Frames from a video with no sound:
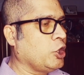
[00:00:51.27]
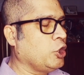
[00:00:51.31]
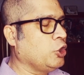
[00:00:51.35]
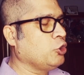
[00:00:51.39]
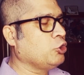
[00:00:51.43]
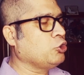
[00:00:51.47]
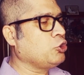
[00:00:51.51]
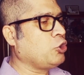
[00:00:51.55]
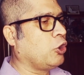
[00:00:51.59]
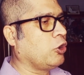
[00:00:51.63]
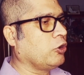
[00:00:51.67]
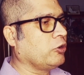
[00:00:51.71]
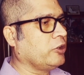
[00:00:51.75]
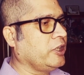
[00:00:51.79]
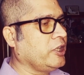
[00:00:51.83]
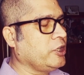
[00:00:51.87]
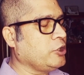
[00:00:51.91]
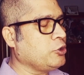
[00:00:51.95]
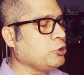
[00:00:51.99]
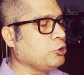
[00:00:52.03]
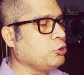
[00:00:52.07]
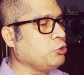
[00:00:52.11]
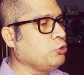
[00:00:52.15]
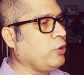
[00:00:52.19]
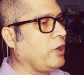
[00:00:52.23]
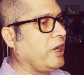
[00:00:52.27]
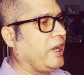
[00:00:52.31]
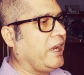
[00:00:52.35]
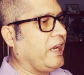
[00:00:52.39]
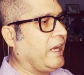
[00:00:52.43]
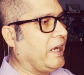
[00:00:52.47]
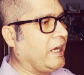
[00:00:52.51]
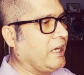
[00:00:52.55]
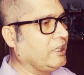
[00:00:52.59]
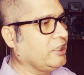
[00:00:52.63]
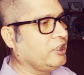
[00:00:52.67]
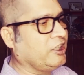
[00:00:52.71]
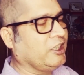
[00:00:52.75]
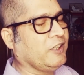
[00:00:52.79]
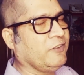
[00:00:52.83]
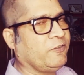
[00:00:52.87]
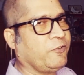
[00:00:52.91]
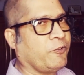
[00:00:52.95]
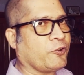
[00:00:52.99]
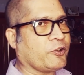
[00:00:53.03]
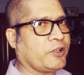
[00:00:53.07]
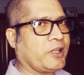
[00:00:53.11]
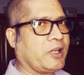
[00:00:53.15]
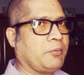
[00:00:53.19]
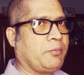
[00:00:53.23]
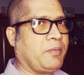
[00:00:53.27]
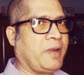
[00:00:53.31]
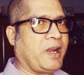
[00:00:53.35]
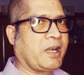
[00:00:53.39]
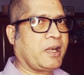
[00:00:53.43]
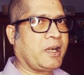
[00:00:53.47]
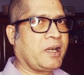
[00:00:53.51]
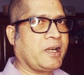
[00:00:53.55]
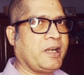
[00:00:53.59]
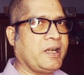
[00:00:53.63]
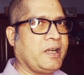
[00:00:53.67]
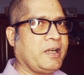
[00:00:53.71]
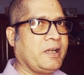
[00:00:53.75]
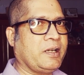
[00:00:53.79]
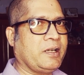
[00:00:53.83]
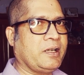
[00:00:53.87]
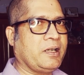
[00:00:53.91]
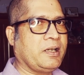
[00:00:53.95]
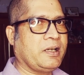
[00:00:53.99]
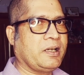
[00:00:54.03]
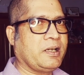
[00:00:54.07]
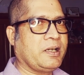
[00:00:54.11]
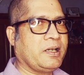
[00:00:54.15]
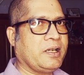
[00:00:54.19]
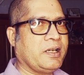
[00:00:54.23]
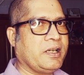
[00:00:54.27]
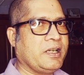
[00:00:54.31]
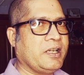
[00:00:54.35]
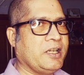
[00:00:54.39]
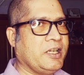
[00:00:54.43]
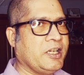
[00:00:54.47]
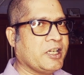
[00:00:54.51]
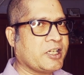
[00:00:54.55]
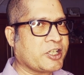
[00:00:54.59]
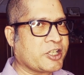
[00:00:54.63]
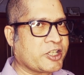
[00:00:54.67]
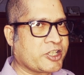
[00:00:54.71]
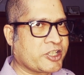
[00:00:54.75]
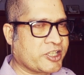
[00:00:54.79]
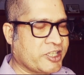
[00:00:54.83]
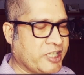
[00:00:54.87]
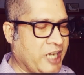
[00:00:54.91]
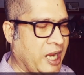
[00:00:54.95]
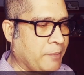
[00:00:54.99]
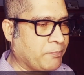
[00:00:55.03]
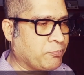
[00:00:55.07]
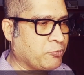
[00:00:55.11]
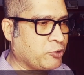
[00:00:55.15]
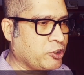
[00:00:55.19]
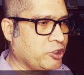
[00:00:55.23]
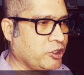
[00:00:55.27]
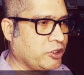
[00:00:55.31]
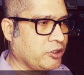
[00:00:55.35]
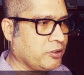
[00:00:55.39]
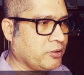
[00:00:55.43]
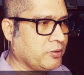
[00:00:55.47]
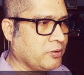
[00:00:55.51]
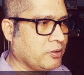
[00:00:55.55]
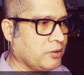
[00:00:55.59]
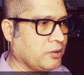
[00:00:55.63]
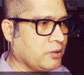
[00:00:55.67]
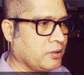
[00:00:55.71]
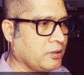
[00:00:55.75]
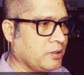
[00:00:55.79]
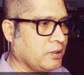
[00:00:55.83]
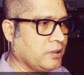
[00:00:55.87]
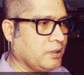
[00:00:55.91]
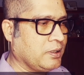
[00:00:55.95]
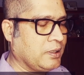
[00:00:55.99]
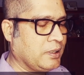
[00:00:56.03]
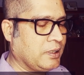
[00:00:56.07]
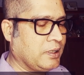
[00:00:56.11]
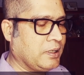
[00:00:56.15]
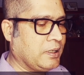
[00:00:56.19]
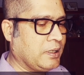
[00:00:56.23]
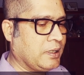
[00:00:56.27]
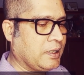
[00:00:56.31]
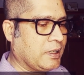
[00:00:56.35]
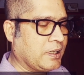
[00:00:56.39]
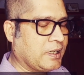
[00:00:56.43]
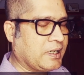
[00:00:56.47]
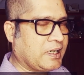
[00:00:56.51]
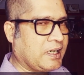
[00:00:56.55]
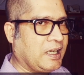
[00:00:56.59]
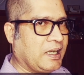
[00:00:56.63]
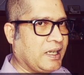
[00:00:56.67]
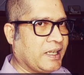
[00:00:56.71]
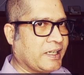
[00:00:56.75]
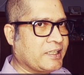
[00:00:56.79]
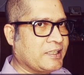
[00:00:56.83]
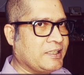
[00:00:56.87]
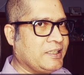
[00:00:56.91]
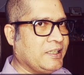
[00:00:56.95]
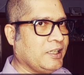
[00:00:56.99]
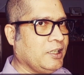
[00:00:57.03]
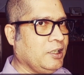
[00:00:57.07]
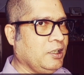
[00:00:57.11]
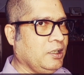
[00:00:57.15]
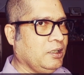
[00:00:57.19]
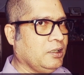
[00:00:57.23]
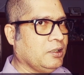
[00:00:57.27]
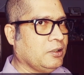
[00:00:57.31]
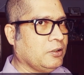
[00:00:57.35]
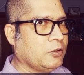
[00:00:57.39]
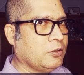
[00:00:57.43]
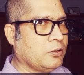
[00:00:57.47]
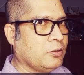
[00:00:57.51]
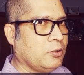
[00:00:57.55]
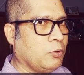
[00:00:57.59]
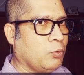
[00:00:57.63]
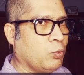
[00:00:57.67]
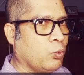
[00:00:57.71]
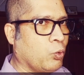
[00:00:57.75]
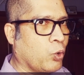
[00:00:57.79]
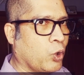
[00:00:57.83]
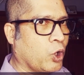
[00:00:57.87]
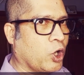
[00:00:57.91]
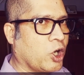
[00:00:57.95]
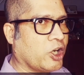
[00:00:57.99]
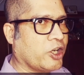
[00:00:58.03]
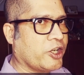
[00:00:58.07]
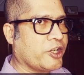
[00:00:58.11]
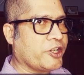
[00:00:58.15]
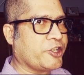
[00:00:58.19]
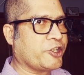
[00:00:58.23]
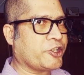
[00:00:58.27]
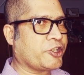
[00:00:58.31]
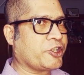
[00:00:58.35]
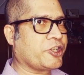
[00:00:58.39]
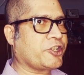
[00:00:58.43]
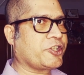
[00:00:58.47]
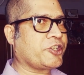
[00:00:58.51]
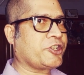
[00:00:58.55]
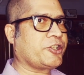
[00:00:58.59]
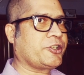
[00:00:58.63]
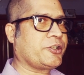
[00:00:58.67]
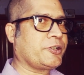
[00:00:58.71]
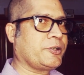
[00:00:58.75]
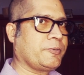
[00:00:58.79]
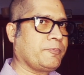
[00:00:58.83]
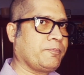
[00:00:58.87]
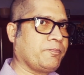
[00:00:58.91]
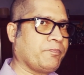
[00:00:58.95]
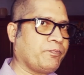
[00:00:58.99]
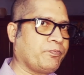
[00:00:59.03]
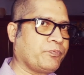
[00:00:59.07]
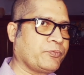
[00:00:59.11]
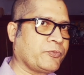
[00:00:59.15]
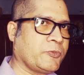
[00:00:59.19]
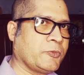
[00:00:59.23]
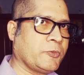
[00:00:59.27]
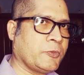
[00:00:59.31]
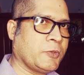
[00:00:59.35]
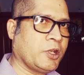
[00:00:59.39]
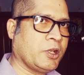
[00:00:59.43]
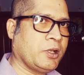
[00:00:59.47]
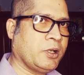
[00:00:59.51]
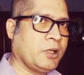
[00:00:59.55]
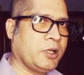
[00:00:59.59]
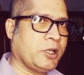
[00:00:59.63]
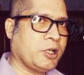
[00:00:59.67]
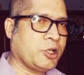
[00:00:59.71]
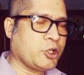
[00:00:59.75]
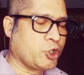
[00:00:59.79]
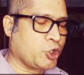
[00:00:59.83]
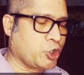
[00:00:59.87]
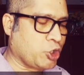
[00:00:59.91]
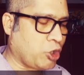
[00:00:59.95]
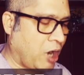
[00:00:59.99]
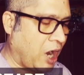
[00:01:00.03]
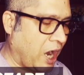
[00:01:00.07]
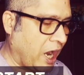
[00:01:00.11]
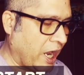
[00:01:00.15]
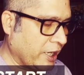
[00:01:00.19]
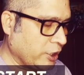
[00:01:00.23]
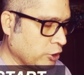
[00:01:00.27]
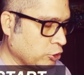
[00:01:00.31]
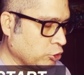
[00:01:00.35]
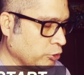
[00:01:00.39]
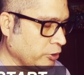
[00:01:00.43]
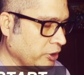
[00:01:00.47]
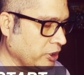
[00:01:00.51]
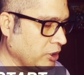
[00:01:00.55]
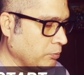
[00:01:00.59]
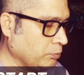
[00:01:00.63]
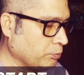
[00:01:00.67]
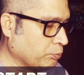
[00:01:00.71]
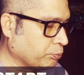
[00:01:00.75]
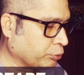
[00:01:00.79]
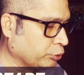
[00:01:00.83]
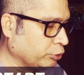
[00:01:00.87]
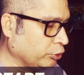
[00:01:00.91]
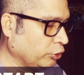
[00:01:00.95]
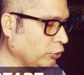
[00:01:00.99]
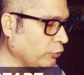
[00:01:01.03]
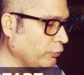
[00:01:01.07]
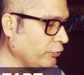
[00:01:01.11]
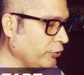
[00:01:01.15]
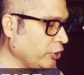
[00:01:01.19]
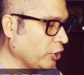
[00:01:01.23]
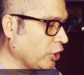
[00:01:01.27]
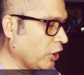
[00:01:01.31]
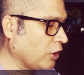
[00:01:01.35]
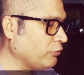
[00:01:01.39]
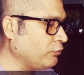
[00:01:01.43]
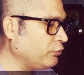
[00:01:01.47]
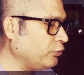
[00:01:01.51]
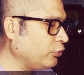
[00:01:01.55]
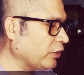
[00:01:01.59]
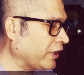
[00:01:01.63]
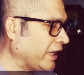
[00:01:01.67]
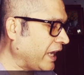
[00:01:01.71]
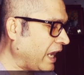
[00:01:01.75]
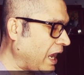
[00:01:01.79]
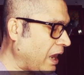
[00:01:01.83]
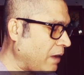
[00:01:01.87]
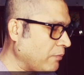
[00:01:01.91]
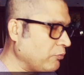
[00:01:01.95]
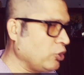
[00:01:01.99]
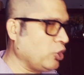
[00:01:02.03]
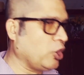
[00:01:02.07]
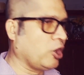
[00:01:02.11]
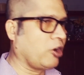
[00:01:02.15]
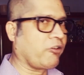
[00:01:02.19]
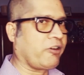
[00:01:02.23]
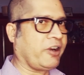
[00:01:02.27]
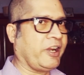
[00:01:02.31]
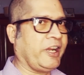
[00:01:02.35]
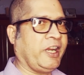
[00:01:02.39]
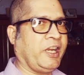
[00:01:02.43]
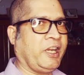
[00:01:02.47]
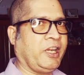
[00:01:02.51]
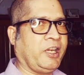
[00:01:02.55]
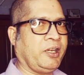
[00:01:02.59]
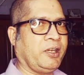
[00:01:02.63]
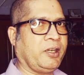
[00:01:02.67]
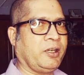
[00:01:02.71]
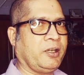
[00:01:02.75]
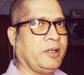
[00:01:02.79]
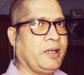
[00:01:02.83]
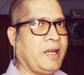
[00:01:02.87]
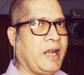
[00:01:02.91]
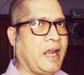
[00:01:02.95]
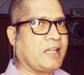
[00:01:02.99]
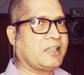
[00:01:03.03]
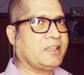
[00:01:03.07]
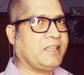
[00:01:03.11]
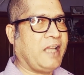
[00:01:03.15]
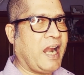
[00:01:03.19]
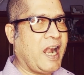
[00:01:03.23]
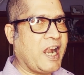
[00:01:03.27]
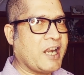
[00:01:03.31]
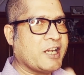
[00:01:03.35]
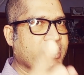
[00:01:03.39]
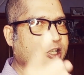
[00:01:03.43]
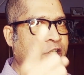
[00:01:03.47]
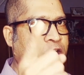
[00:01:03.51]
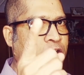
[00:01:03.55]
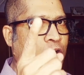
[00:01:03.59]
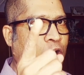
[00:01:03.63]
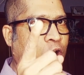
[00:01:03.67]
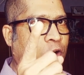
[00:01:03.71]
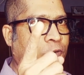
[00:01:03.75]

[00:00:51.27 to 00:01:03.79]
You don't need to do anything for that matter, except collecting words. Try to improve your vocabulary, and that is